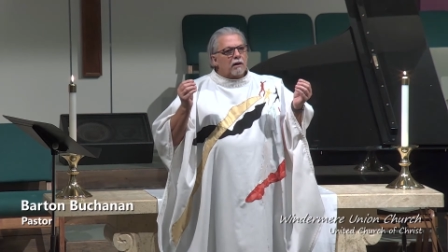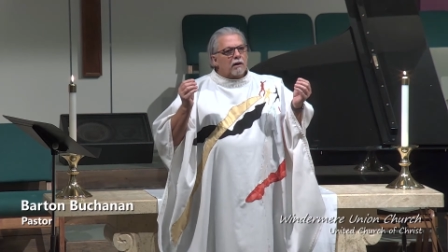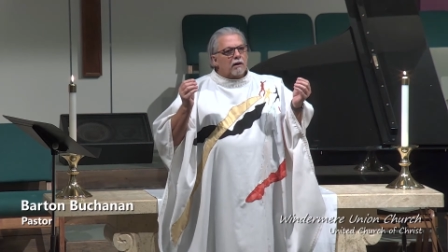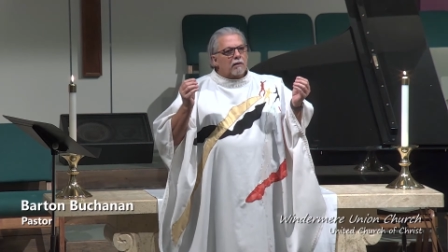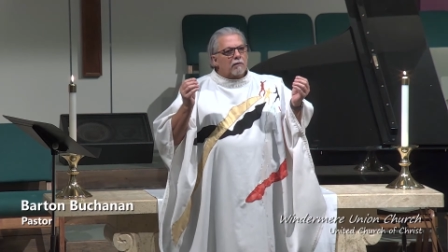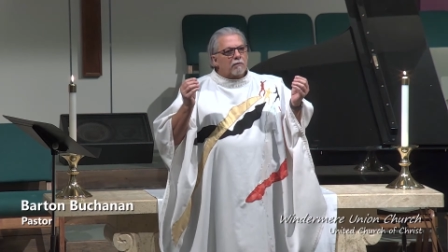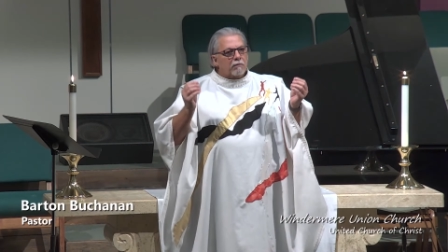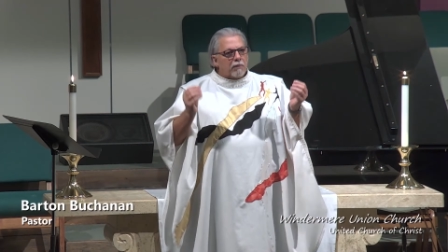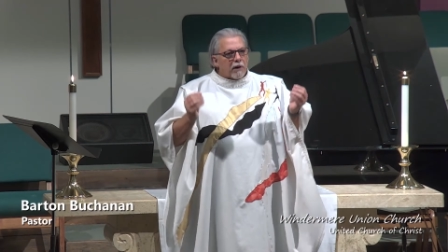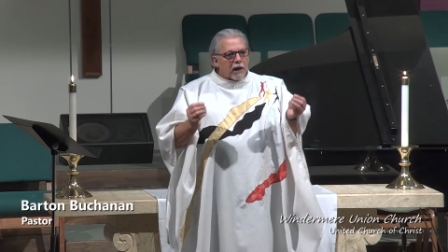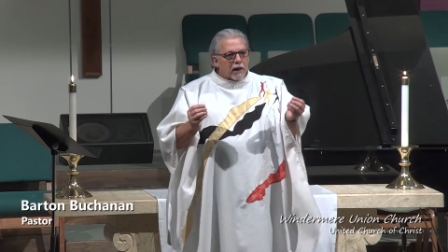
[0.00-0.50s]

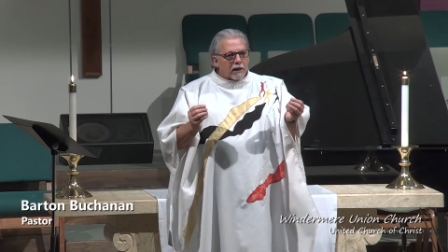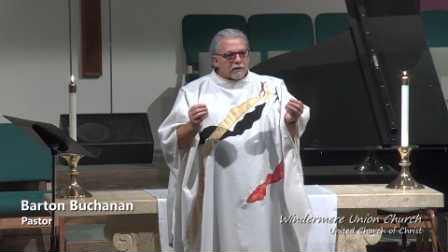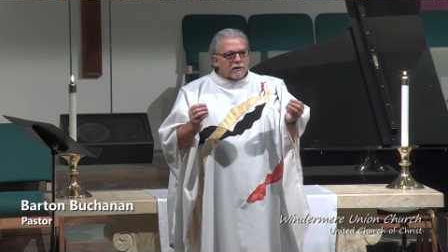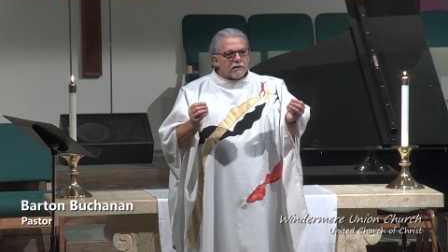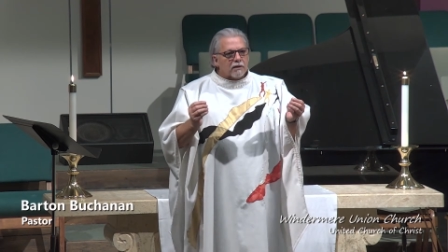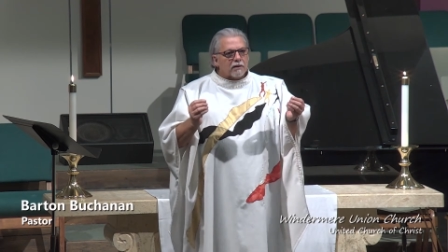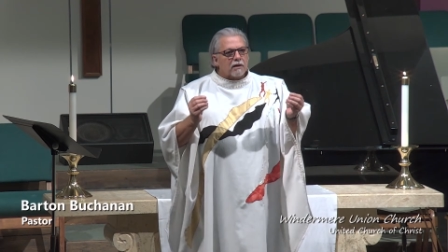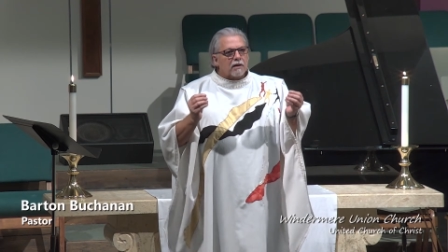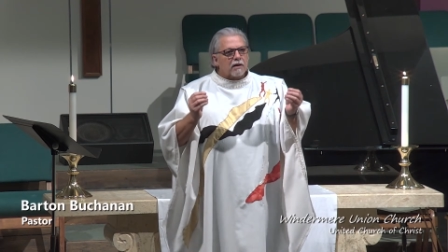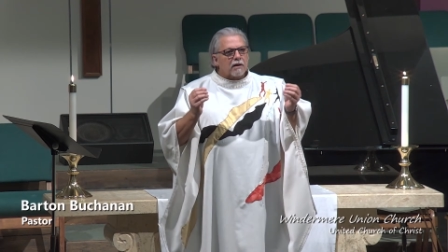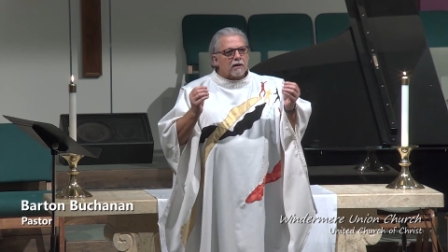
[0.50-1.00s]
But
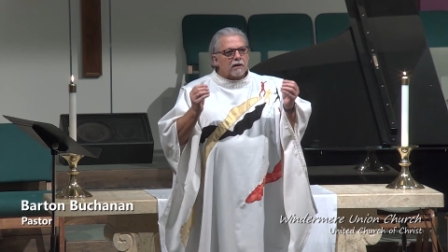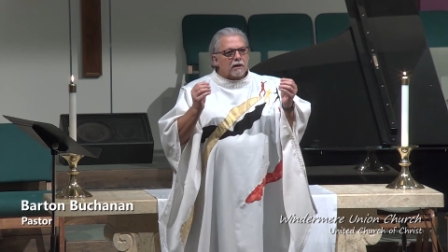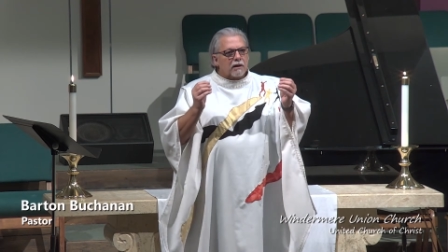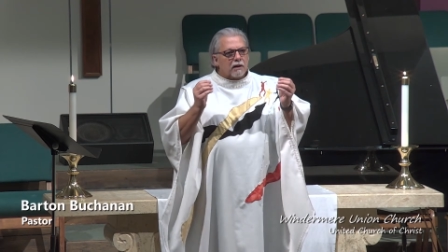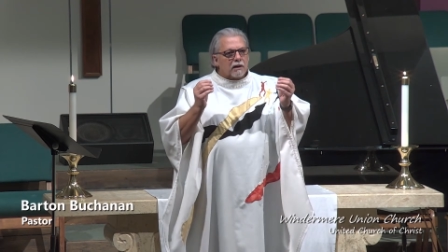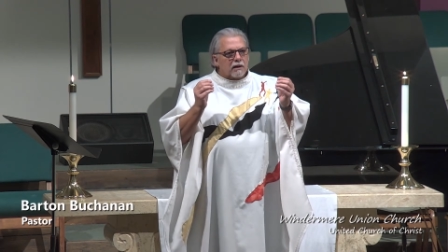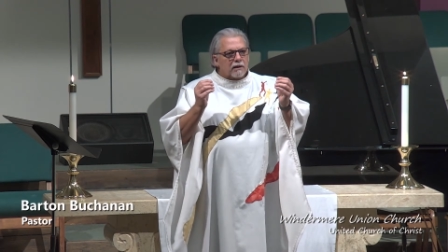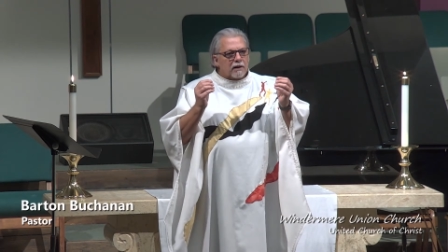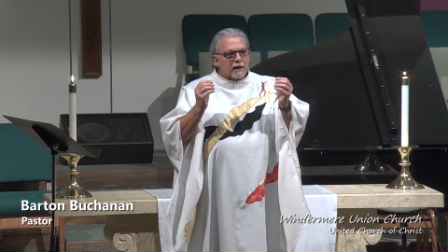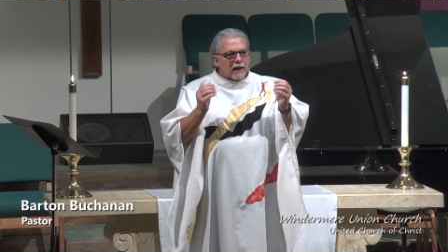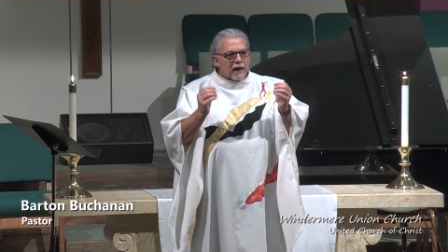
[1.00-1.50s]

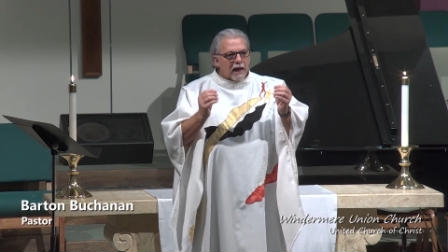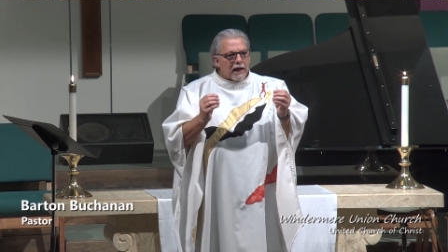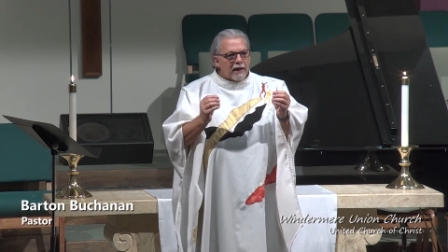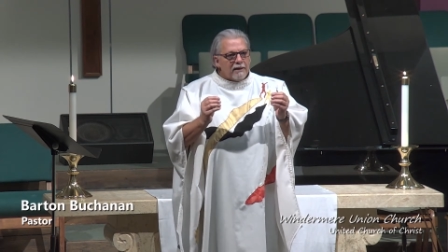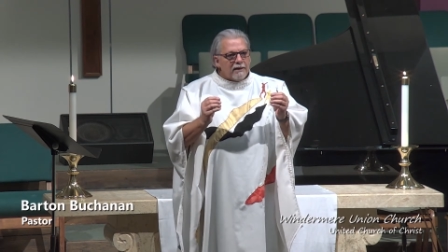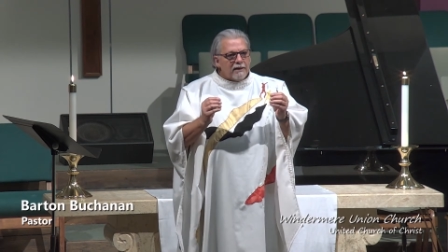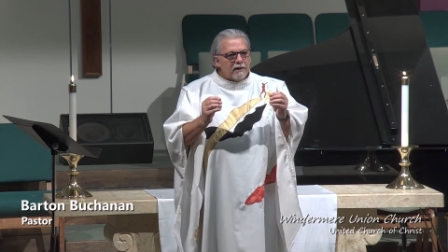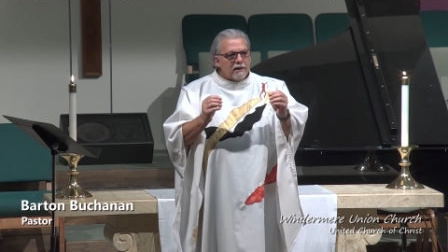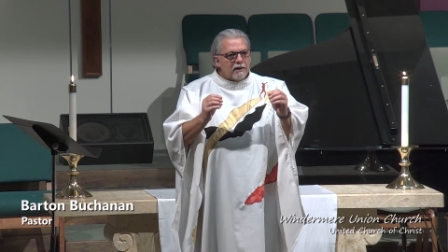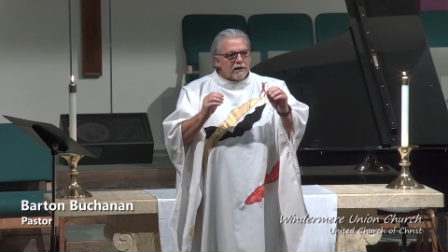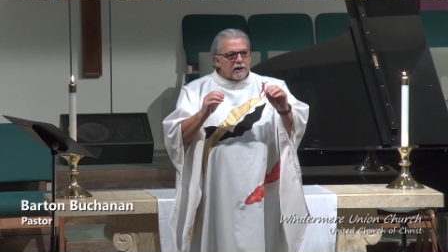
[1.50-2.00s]
the
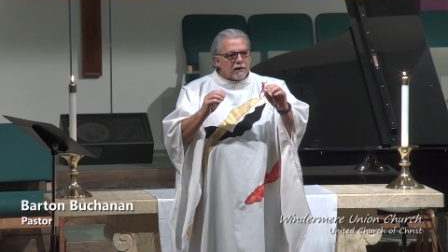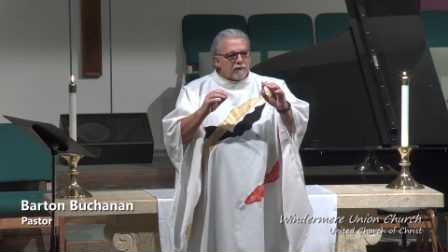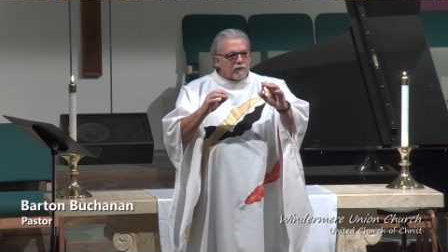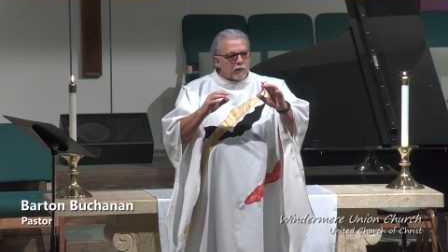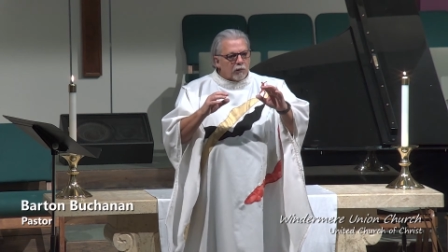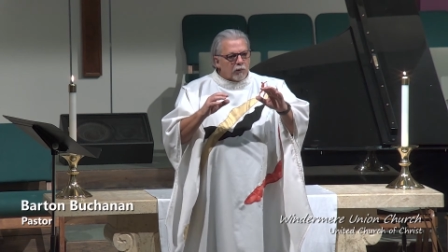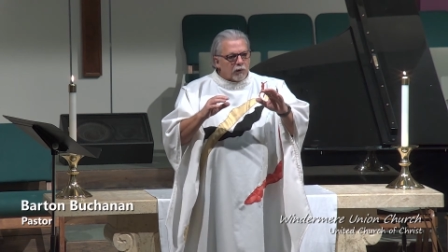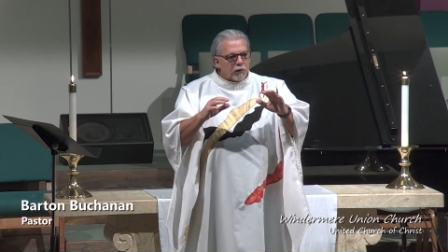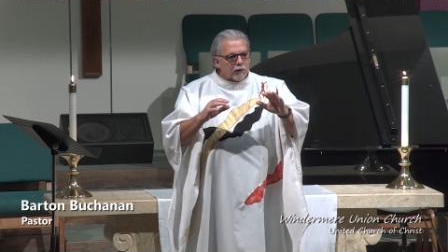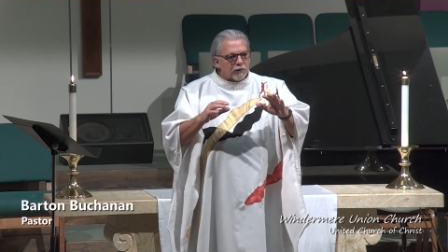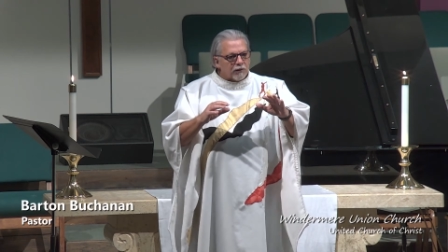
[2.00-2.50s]
idea of the
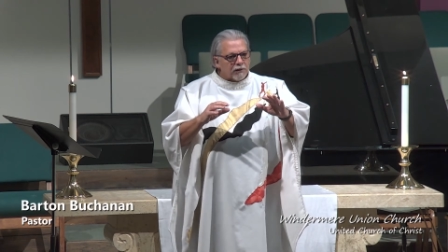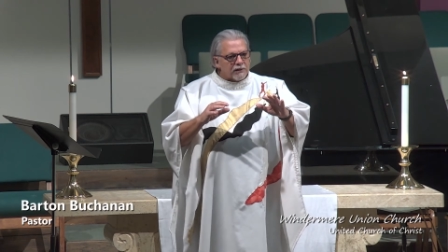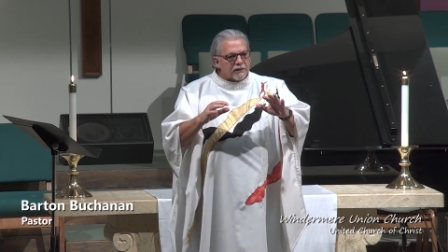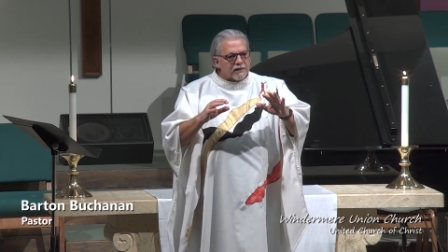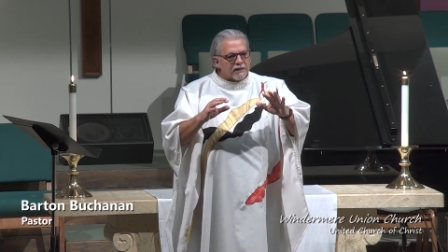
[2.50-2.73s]
wilderness